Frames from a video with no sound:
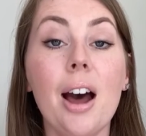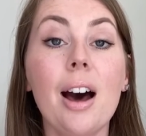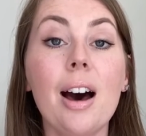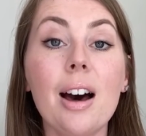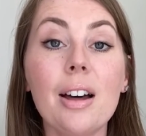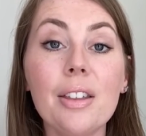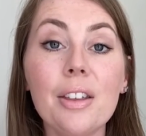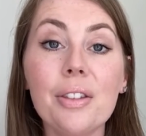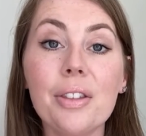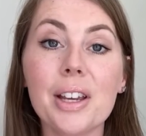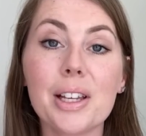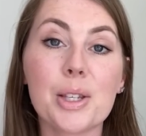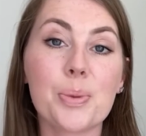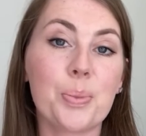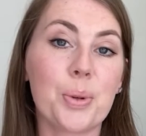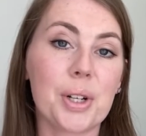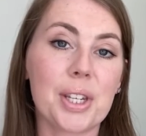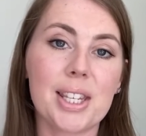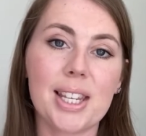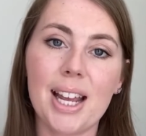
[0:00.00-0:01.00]
Other things
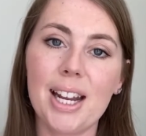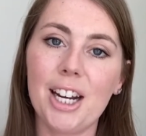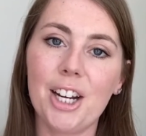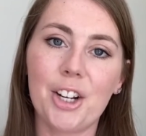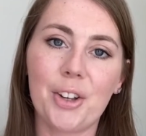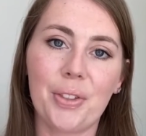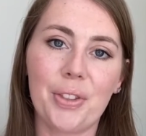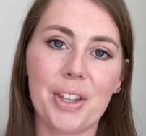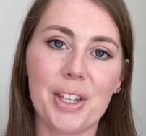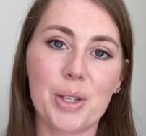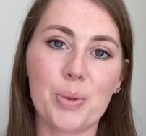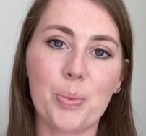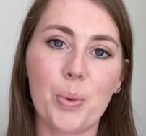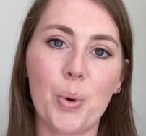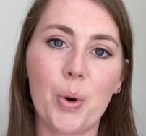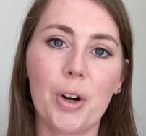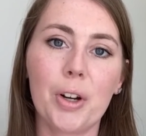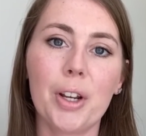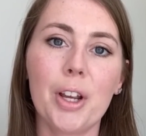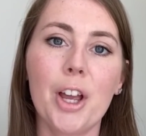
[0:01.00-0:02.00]
presented on this
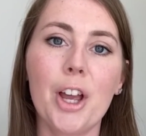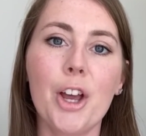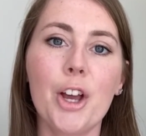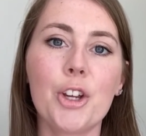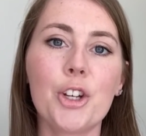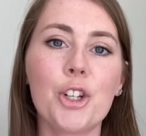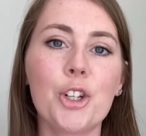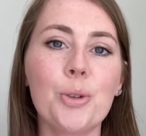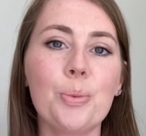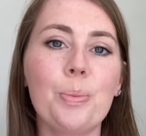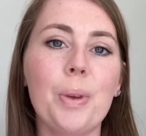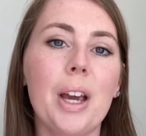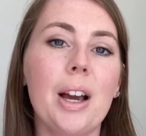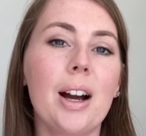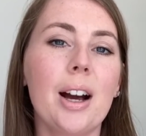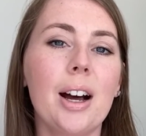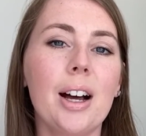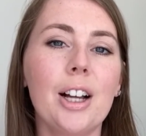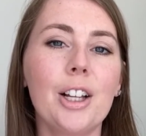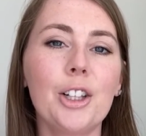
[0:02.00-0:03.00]
board should be
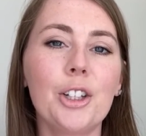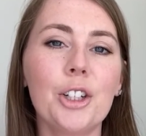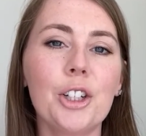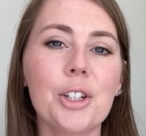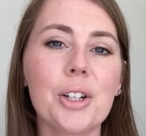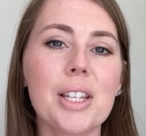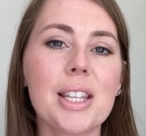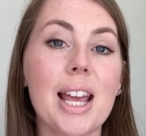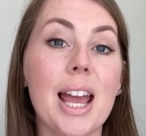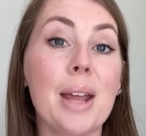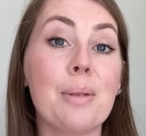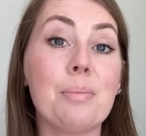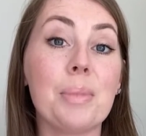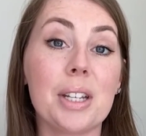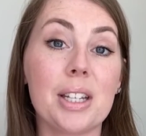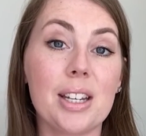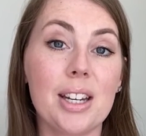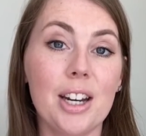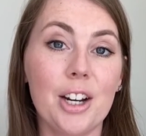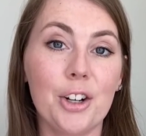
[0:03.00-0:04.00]
colors and
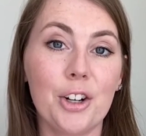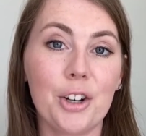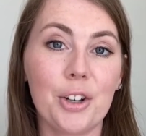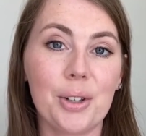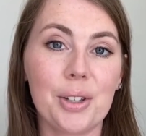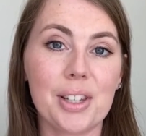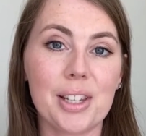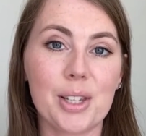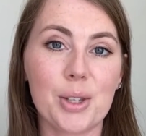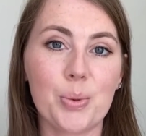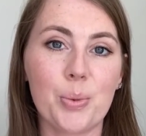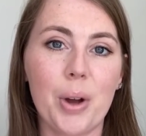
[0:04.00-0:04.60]
materials as